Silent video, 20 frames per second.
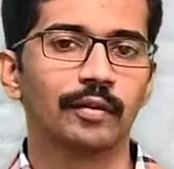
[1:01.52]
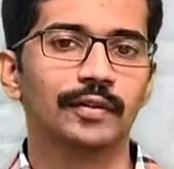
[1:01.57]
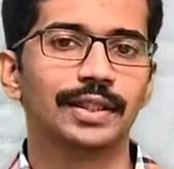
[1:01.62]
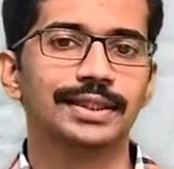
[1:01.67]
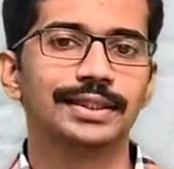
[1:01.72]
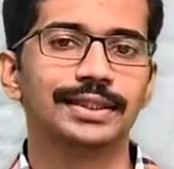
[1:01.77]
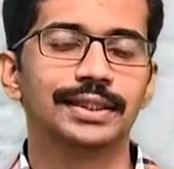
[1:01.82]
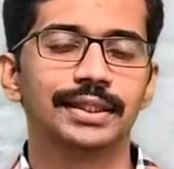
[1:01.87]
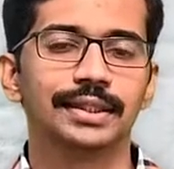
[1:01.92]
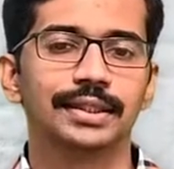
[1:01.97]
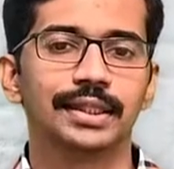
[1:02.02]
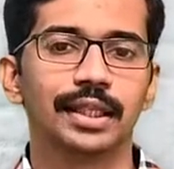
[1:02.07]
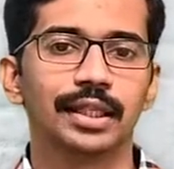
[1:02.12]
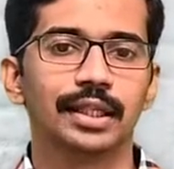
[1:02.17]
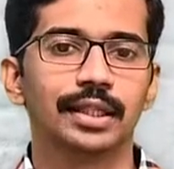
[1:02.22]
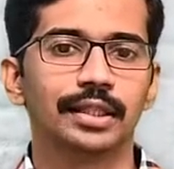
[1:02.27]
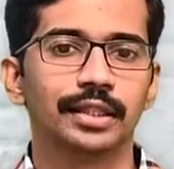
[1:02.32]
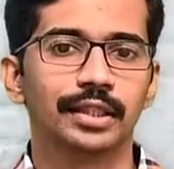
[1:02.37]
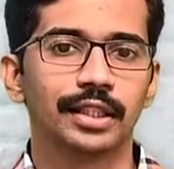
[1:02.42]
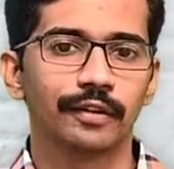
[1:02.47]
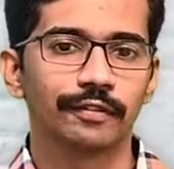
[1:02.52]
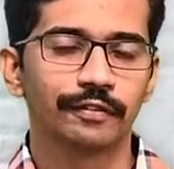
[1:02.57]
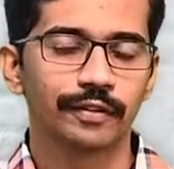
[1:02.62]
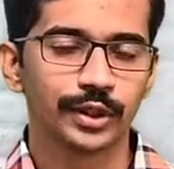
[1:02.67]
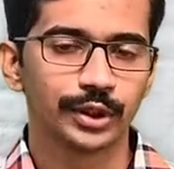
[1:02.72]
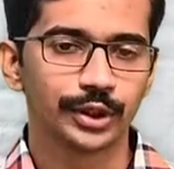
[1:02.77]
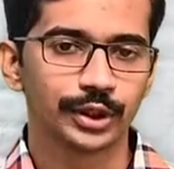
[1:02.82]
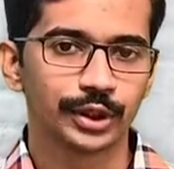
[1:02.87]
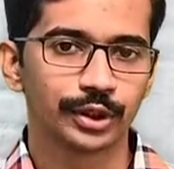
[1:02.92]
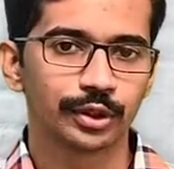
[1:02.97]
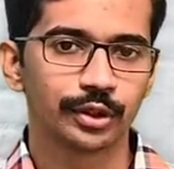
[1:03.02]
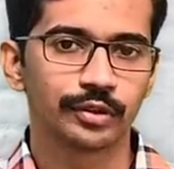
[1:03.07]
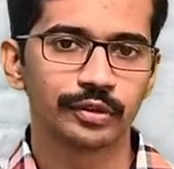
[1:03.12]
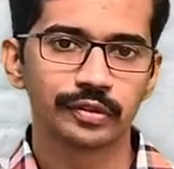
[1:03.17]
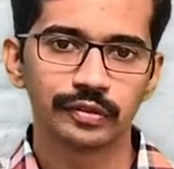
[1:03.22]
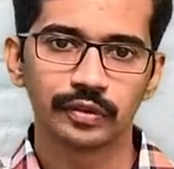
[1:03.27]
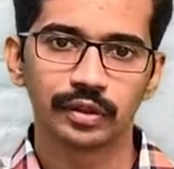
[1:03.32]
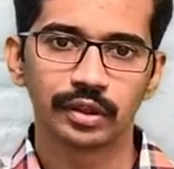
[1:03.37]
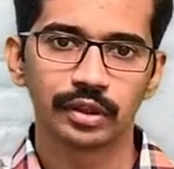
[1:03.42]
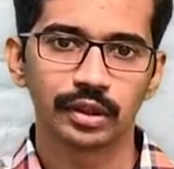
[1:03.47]
we will see the definition of
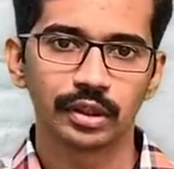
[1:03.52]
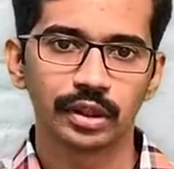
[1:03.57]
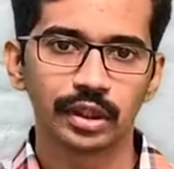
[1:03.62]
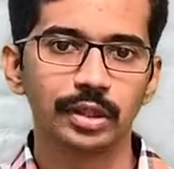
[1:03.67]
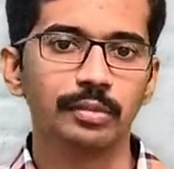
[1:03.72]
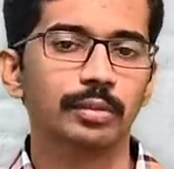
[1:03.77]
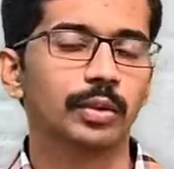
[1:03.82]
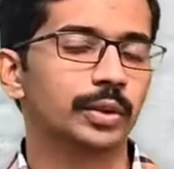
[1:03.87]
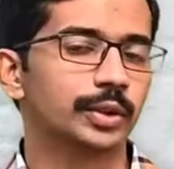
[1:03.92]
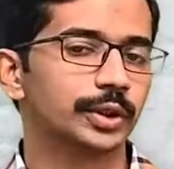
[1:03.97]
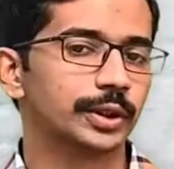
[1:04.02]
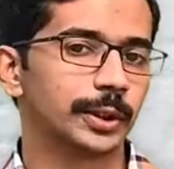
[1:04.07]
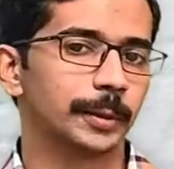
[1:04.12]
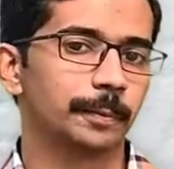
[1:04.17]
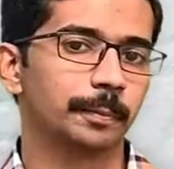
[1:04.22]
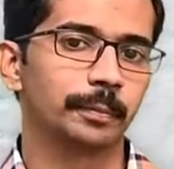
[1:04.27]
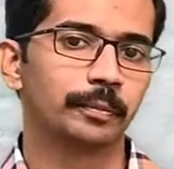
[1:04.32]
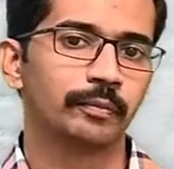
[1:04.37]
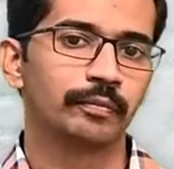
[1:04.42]
emotion.